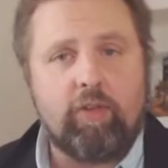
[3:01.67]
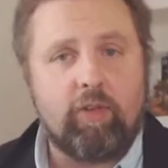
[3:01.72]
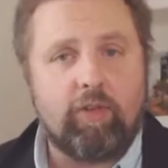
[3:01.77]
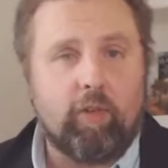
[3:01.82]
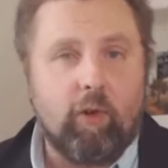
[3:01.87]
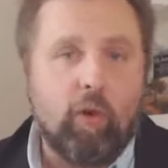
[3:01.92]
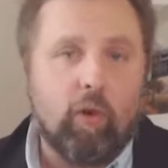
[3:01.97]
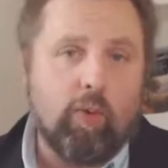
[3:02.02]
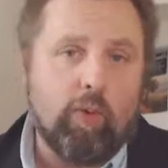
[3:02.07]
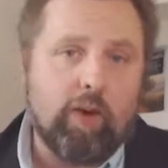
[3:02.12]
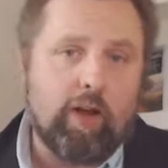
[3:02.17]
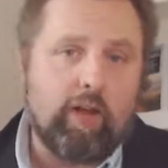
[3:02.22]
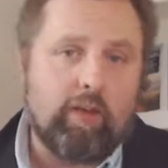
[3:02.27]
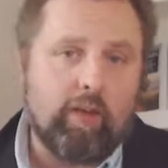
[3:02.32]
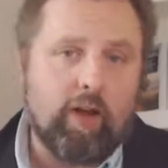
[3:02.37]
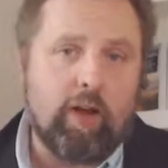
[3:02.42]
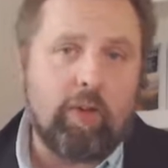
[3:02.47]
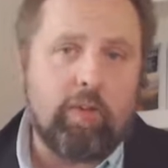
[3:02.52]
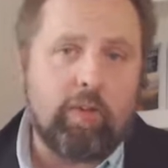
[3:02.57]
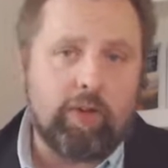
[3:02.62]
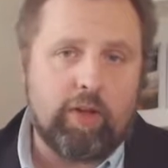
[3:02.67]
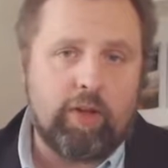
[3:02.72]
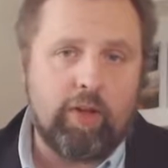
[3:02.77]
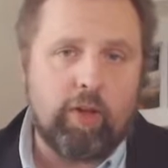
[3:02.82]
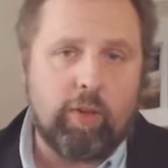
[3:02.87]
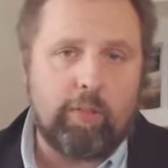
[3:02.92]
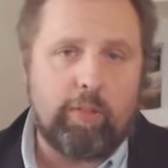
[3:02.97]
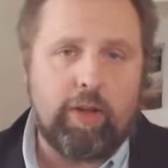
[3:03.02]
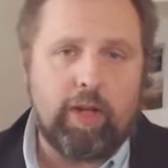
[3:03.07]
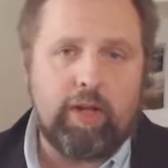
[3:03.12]
as it's already done with the
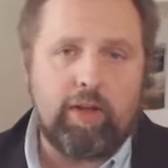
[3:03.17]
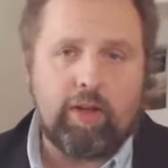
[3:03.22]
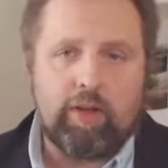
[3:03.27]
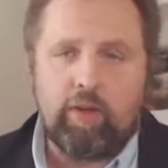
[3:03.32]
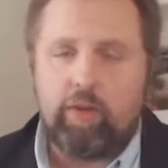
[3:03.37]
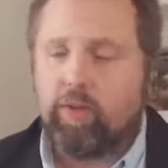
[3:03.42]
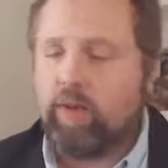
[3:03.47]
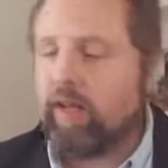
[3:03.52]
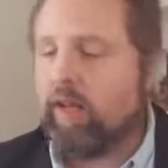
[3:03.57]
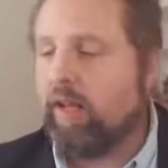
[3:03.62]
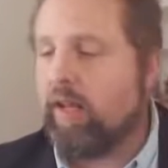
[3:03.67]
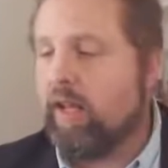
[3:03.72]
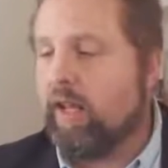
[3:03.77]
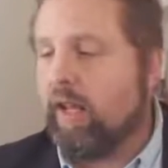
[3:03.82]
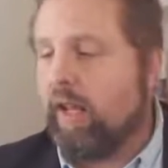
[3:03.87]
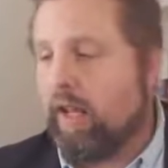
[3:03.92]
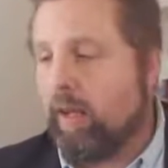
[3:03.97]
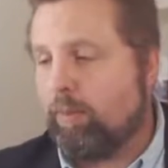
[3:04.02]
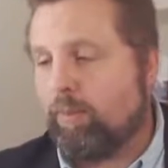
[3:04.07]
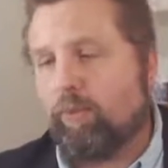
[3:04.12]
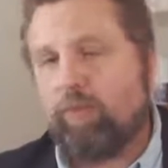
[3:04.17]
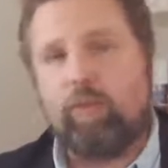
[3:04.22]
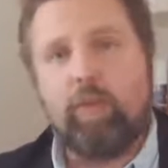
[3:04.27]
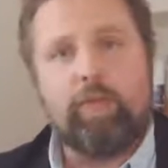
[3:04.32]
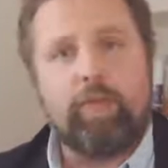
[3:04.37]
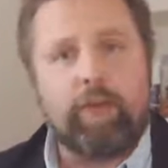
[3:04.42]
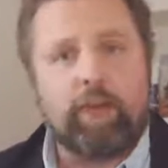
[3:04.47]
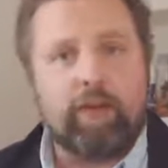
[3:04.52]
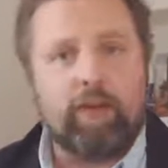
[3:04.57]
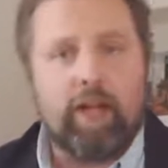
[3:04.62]
European Union and
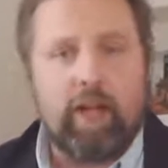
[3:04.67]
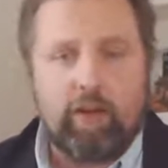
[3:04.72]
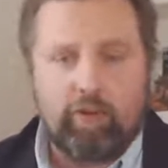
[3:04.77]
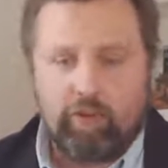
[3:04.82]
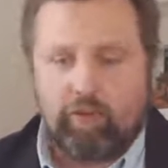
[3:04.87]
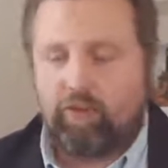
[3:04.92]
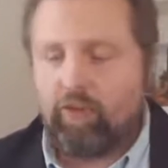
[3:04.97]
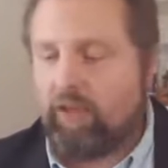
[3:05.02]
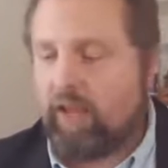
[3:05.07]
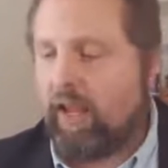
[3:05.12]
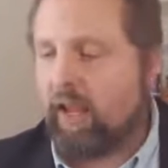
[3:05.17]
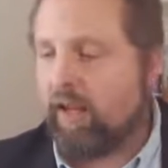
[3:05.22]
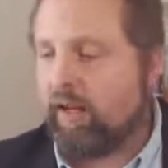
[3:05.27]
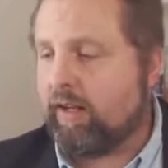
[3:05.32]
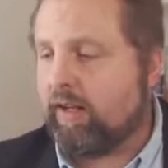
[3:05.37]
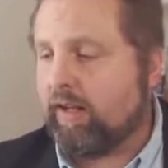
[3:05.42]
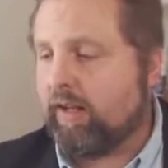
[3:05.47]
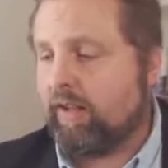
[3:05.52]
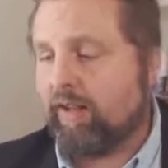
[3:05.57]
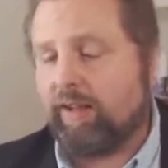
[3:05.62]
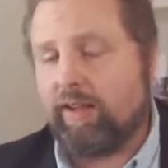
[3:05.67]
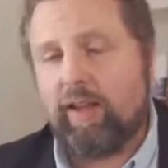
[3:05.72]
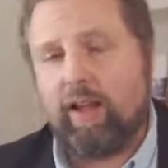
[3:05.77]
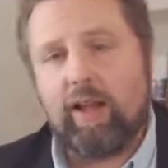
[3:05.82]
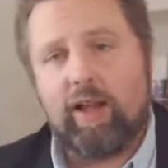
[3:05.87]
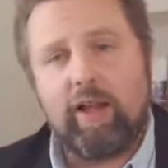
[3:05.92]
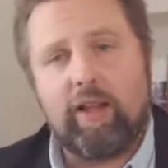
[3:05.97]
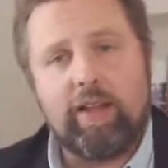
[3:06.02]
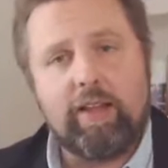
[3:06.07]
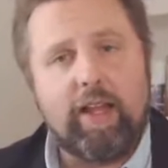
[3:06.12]
Pacific nations, Canada,
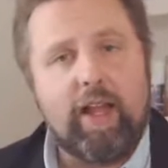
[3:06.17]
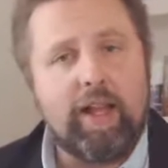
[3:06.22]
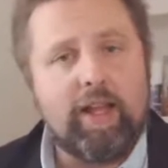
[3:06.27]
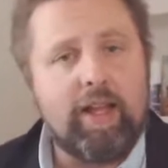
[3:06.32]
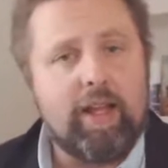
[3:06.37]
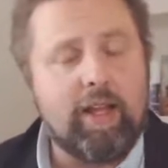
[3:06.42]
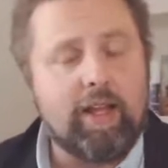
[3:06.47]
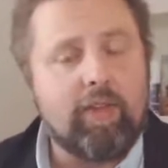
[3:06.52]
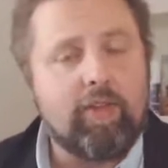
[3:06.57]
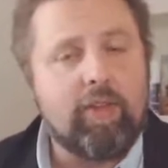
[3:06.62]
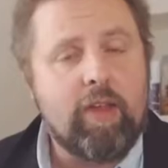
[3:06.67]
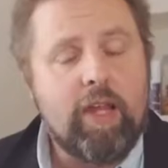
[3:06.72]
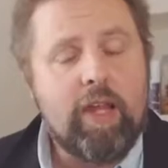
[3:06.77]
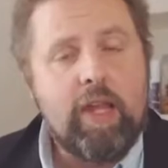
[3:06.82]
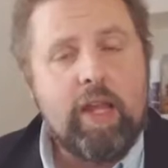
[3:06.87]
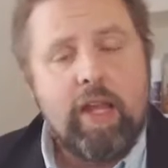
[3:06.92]
that is.